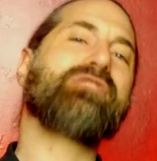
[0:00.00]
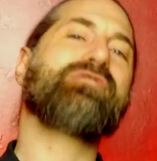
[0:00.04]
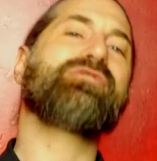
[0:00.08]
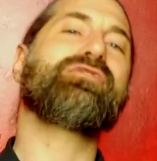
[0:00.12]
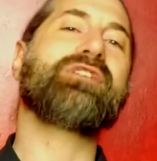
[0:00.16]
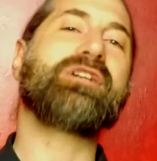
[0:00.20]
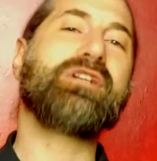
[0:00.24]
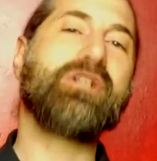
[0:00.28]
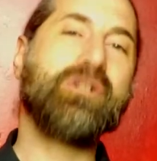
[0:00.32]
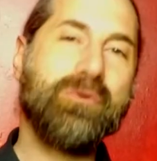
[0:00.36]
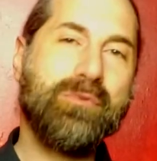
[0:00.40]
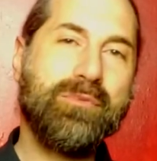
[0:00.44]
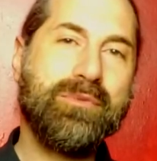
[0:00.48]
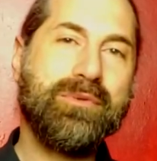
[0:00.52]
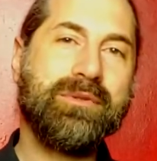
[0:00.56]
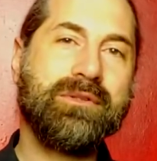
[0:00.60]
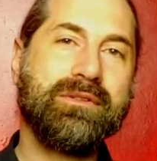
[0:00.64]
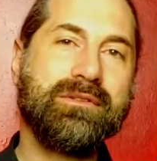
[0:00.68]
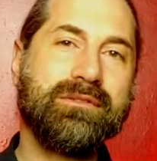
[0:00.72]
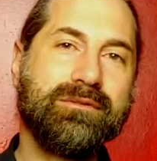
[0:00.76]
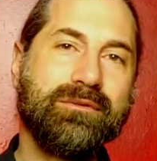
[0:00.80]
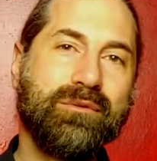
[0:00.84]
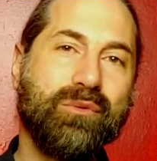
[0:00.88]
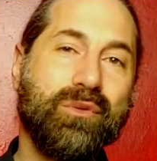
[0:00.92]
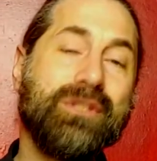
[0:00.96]
to film
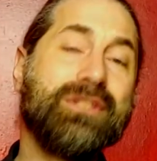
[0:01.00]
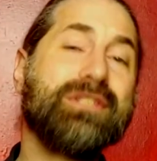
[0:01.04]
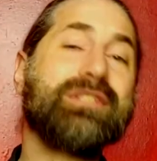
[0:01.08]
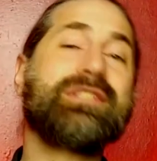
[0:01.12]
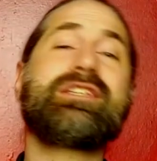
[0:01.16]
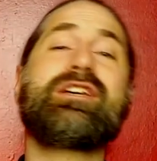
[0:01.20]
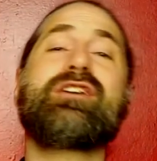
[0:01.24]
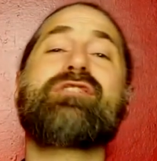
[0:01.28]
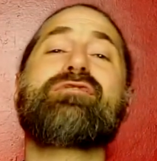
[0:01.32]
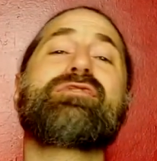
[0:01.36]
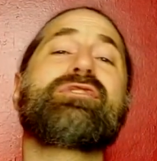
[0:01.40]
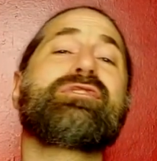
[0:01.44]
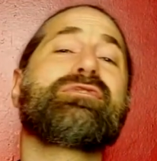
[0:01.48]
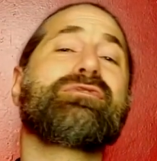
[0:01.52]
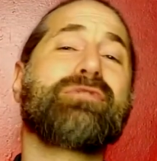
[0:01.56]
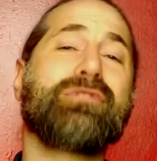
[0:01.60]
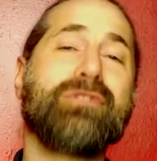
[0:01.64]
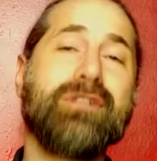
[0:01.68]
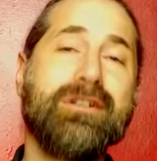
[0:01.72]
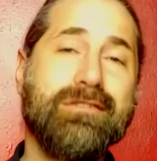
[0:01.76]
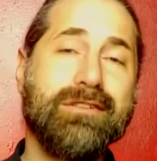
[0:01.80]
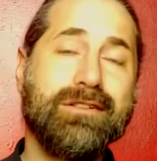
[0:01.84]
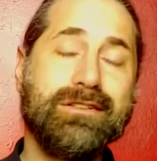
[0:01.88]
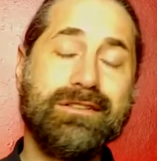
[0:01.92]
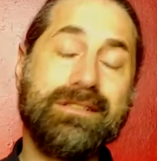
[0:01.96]
with a cell phone
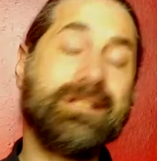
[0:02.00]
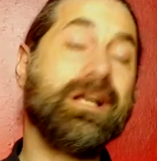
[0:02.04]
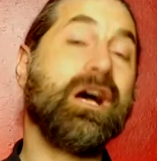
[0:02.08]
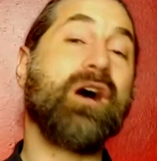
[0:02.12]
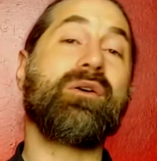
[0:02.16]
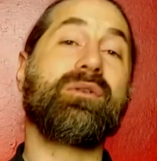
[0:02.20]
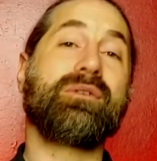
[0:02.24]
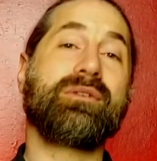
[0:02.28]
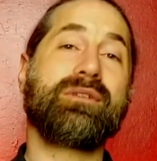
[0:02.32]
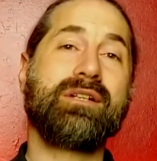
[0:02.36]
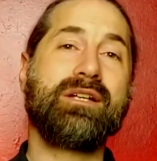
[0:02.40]
forever? No.